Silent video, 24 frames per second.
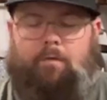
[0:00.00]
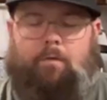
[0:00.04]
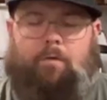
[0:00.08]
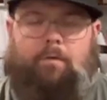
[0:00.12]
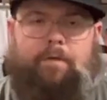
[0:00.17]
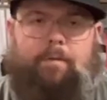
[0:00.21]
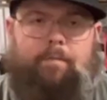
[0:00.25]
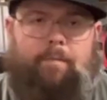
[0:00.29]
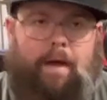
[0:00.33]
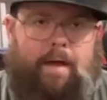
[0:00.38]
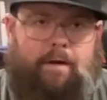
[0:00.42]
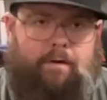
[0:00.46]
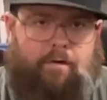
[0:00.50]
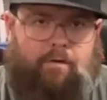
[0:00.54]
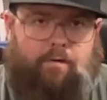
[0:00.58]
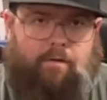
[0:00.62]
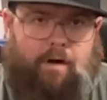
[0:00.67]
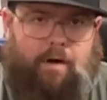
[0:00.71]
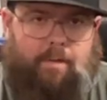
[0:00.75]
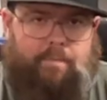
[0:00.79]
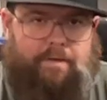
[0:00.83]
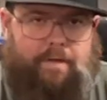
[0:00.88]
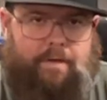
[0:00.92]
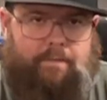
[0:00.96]
only minor
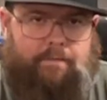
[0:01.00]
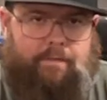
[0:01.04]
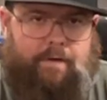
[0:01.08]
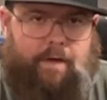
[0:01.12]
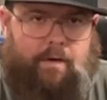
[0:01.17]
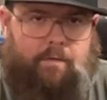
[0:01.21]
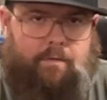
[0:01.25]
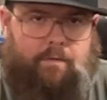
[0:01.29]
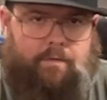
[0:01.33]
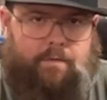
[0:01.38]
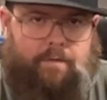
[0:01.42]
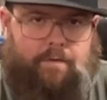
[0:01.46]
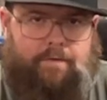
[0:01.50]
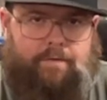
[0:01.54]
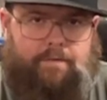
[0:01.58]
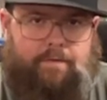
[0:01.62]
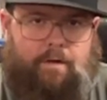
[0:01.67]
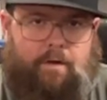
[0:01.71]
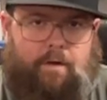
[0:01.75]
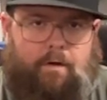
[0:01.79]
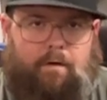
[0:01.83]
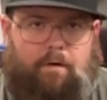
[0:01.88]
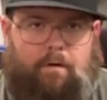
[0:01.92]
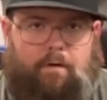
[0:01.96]
gripes I've got with this
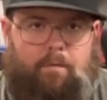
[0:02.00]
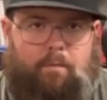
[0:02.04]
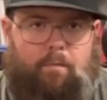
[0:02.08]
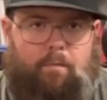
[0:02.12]
saw are